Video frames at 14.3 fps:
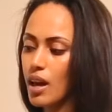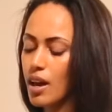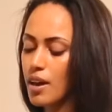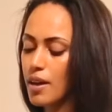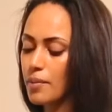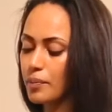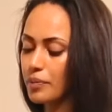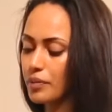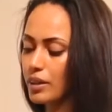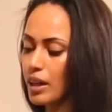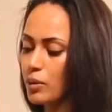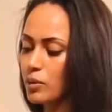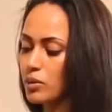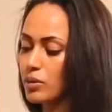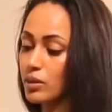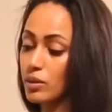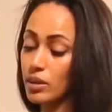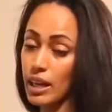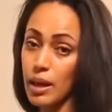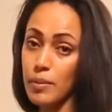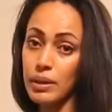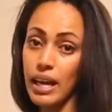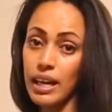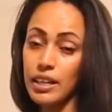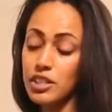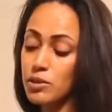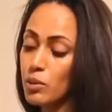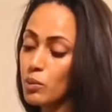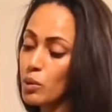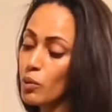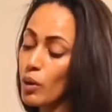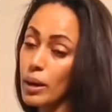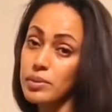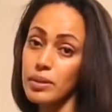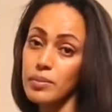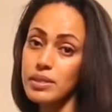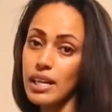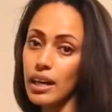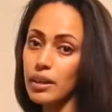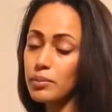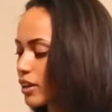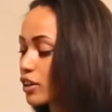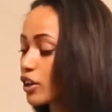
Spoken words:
That came in handy when we wiped him down.